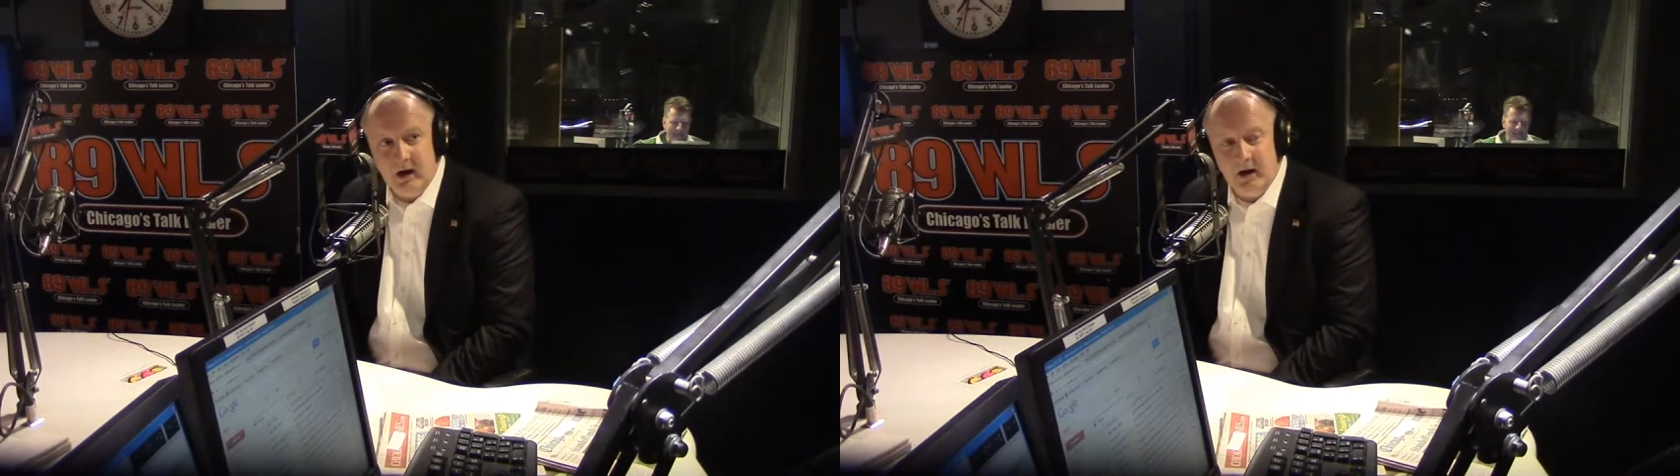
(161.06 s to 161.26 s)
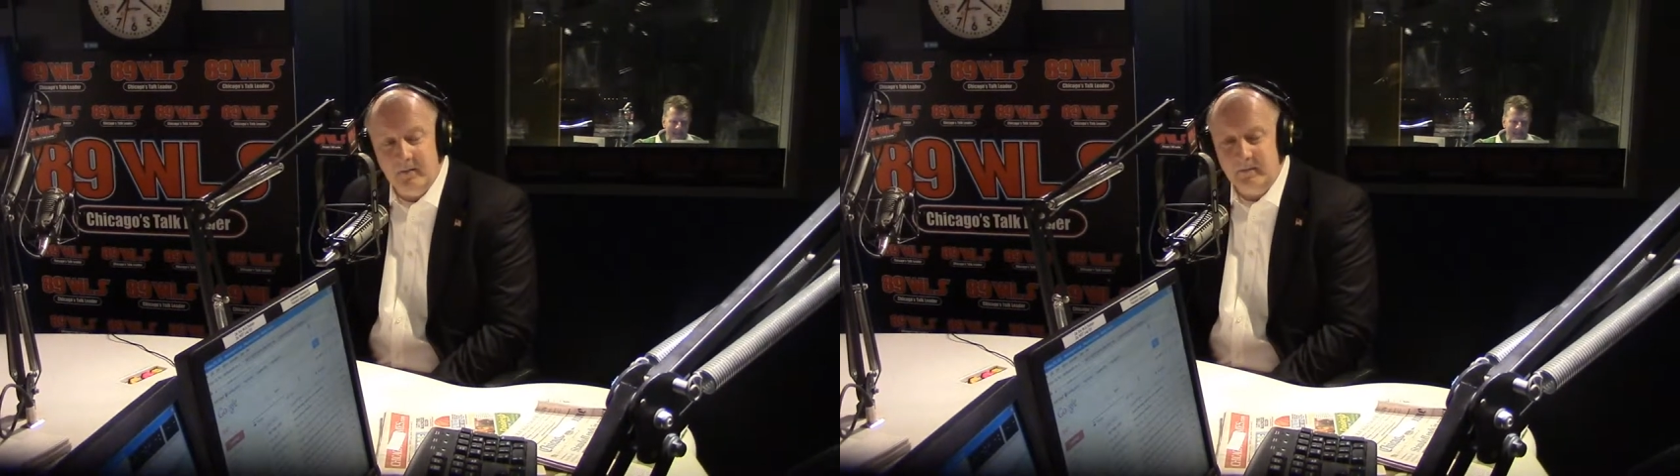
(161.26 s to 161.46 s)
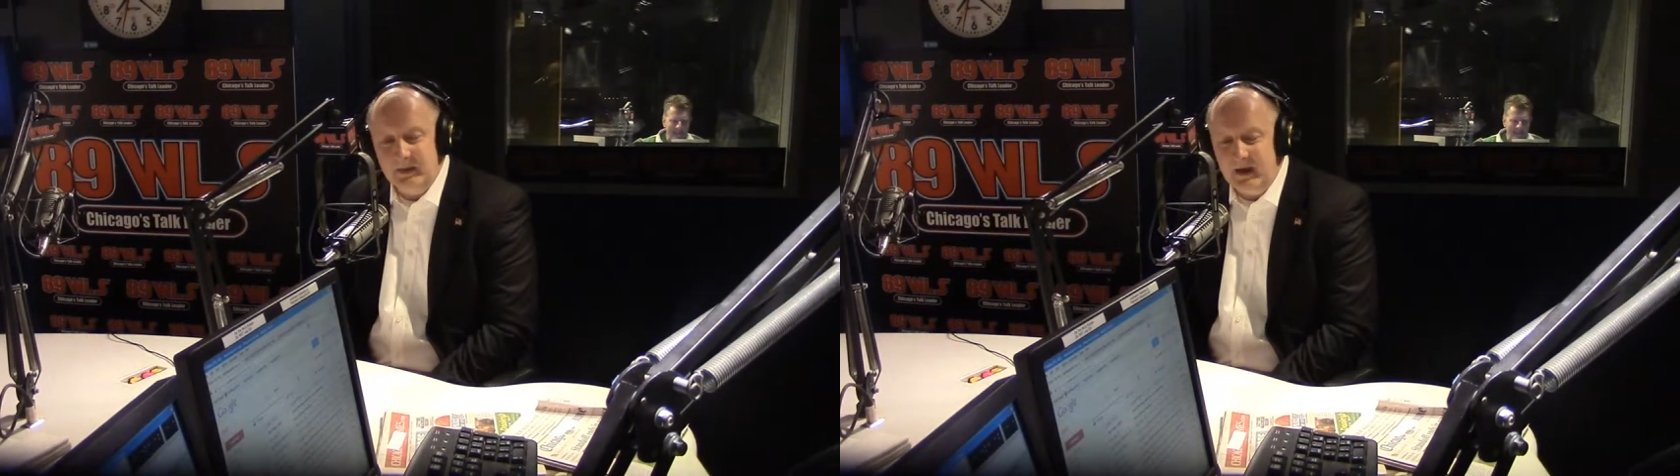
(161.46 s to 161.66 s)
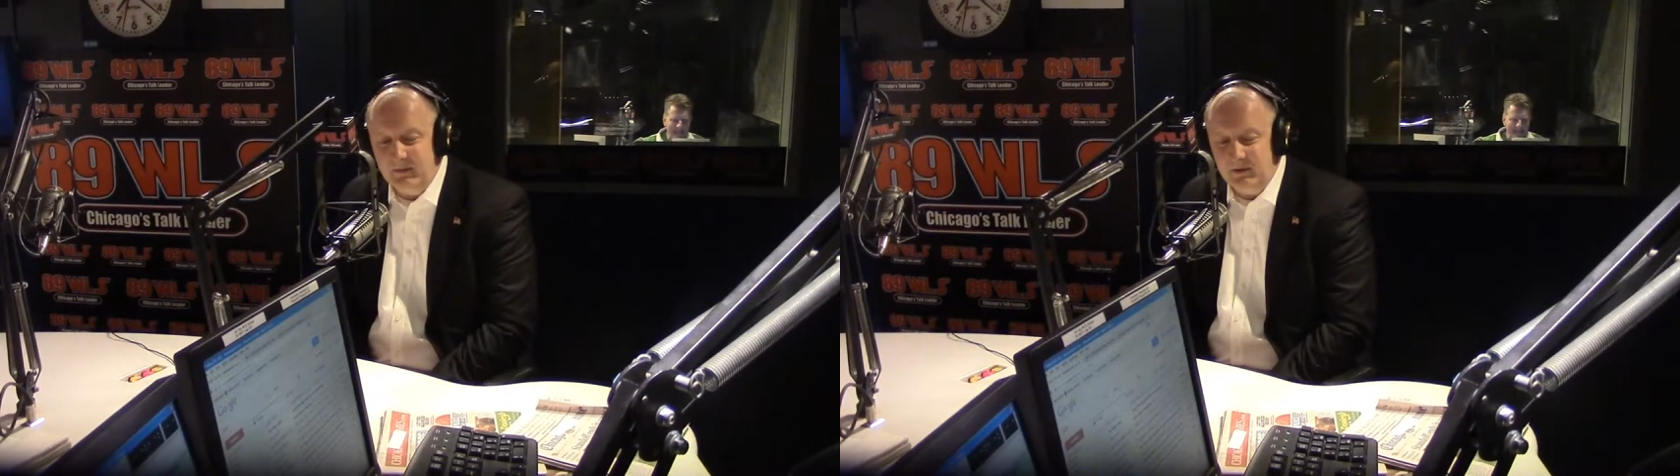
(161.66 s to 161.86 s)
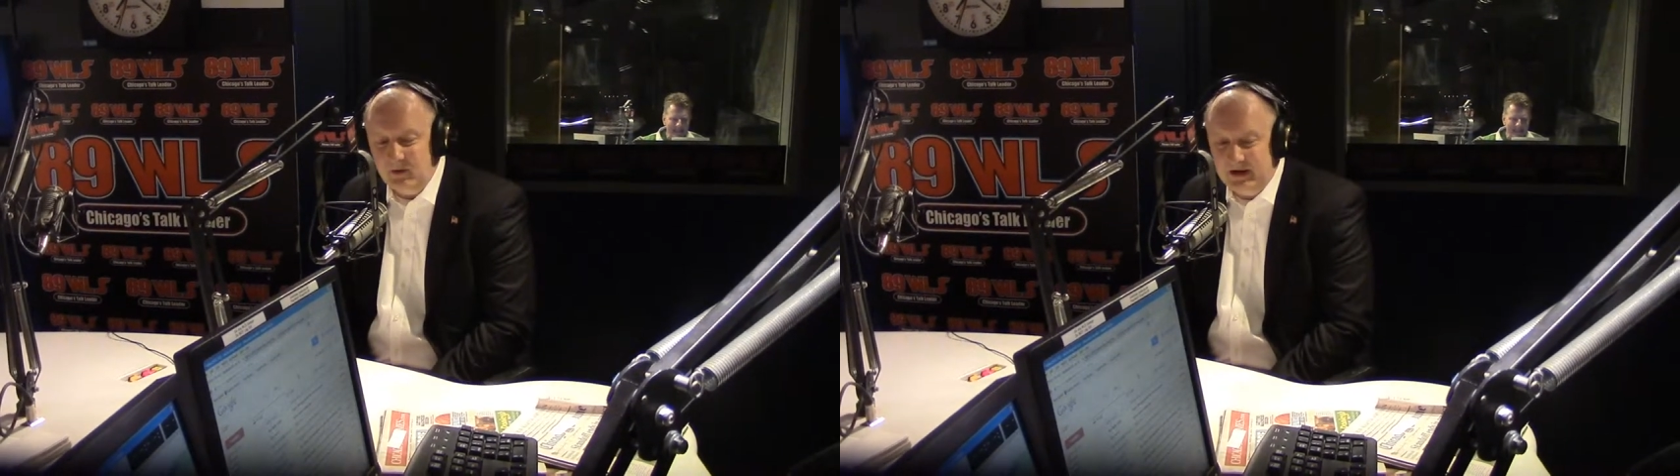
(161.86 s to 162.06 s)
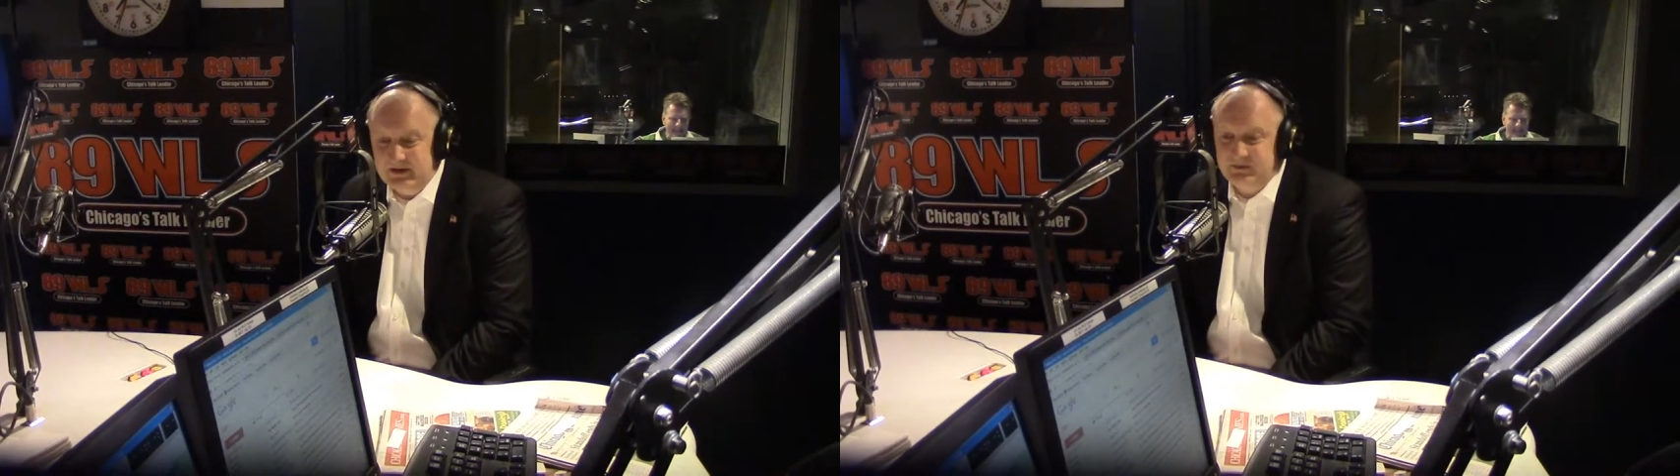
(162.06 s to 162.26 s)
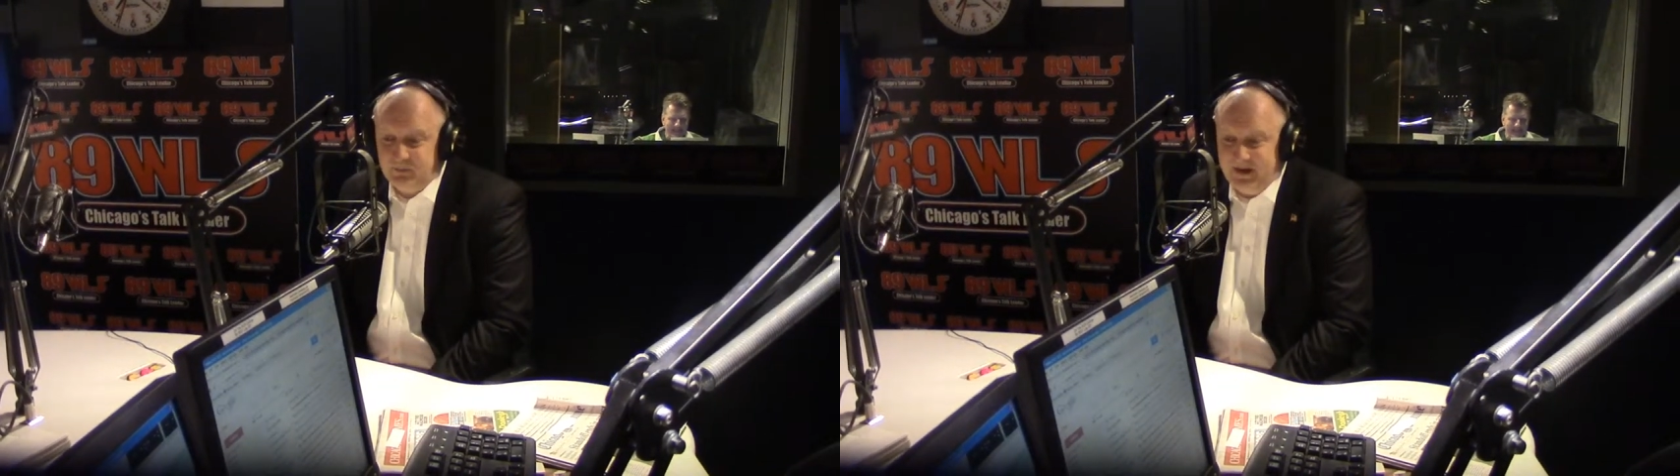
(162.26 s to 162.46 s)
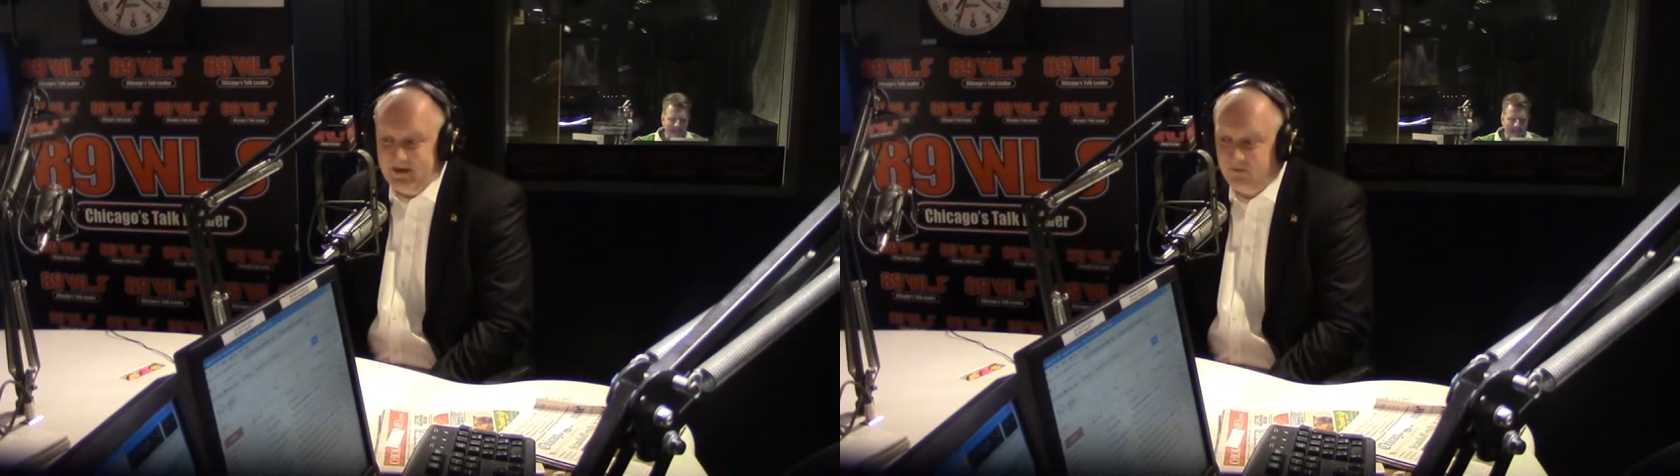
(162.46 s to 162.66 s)
Um, I mean, his
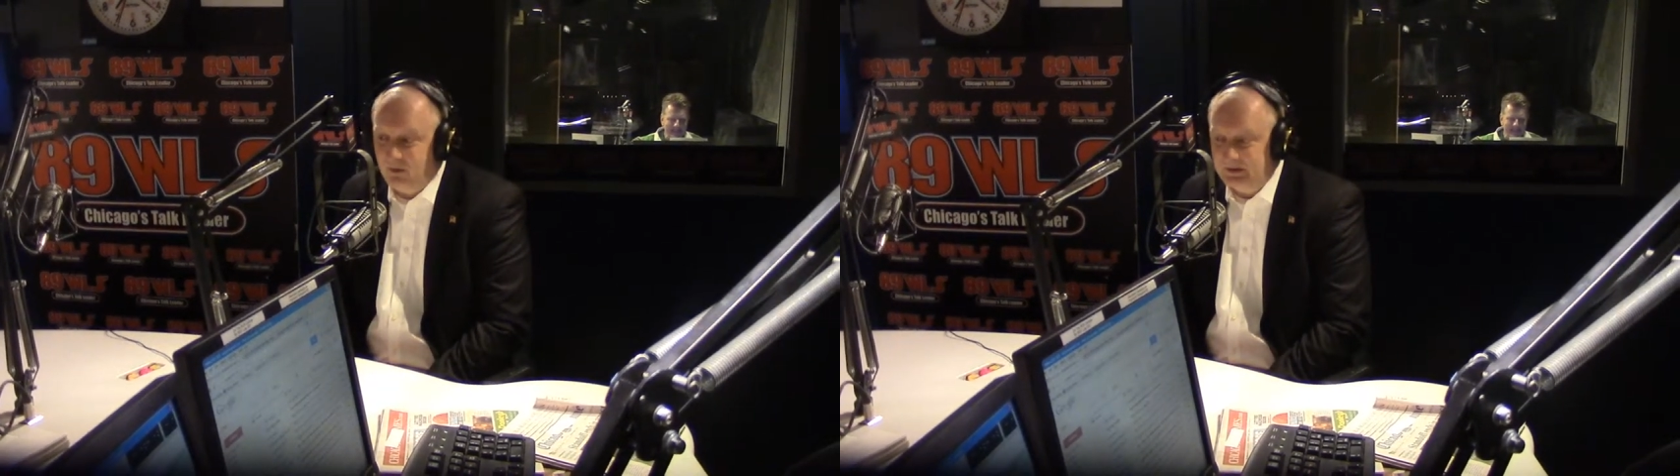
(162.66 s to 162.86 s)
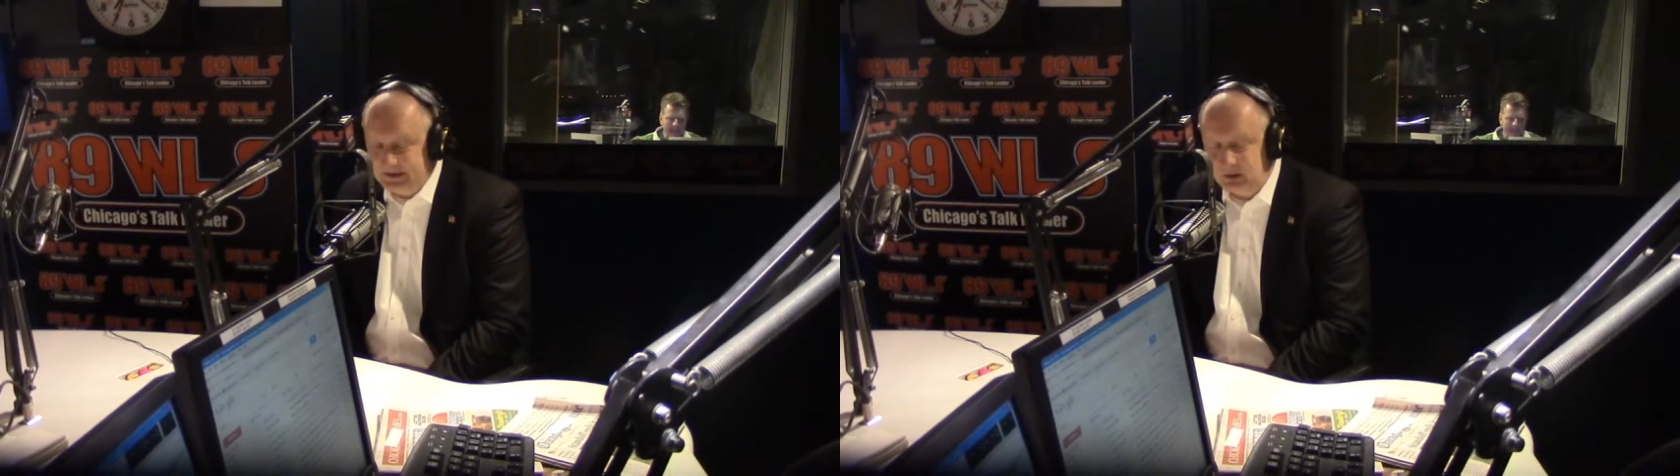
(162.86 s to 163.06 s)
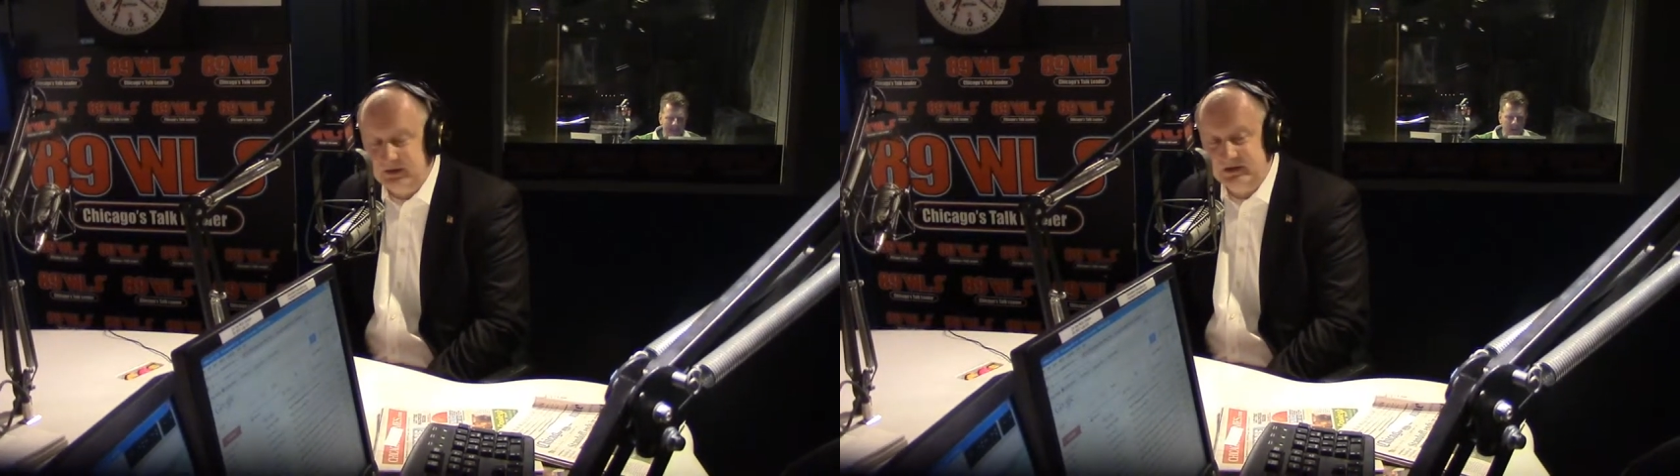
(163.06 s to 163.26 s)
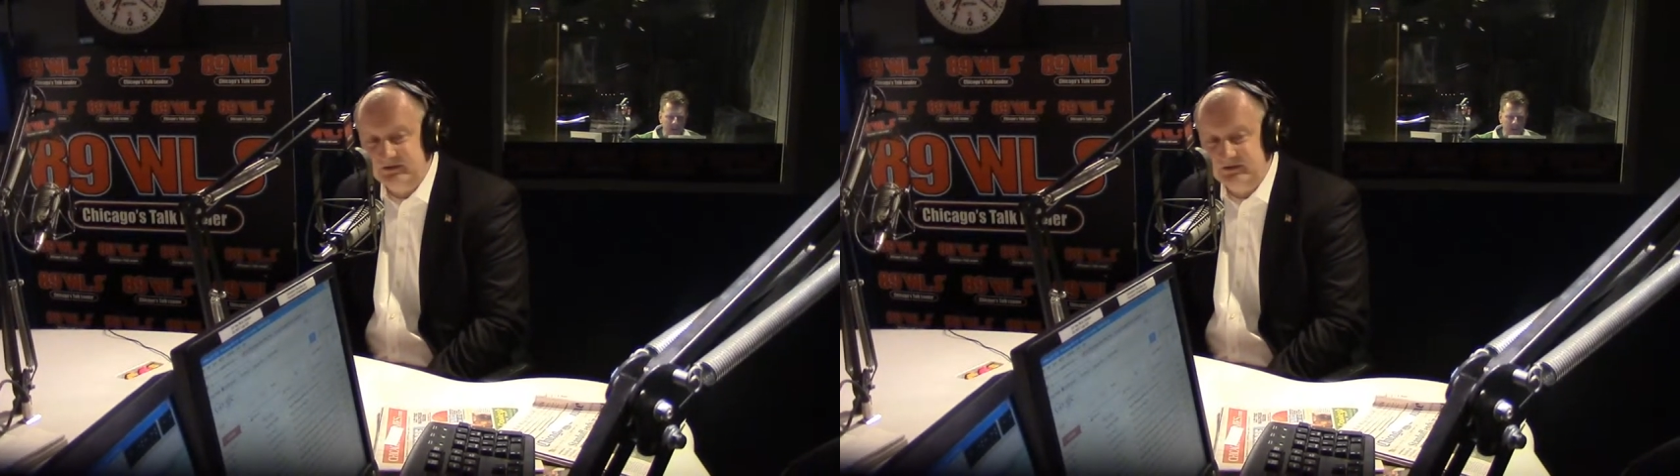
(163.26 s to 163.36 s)
platform literally